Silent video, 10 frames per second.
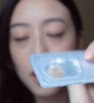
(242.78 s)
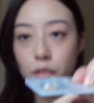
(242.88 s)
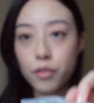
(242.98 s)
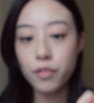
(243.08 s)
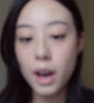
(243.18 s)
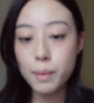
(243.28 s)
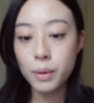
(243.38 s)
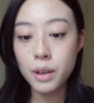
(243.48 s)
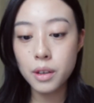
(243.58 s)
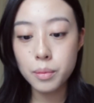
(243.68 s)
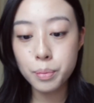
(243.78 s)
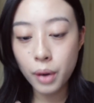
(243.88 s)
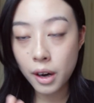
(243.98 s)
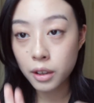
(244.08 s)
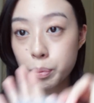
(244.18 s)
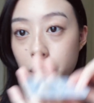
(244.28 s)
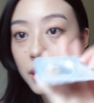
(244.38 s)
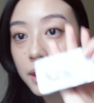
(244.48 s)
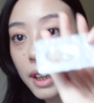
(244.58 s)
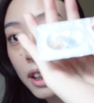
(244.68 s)
vibrant brown
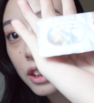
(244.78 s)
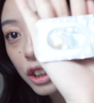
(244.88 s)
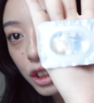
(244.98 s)
because it is